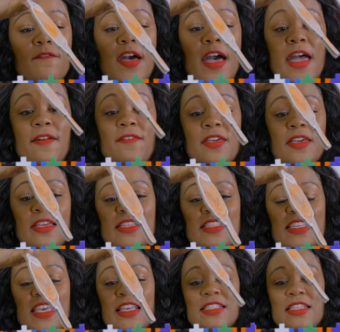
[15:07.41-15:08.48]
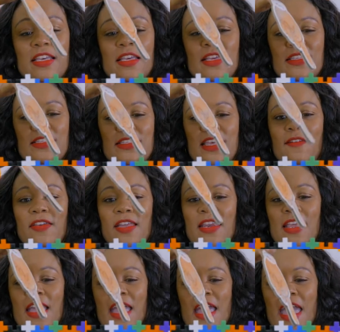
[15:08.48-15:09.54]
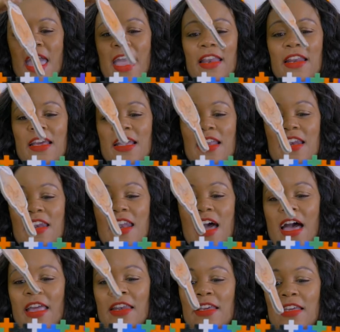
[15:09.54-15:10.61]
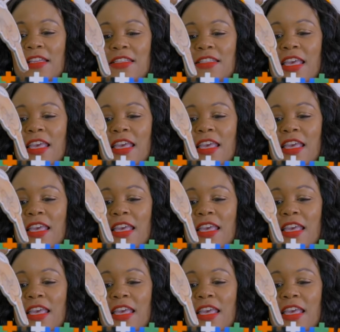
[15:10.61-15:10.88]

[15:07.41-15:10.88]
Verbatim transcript: five, six, seven, eight, nine,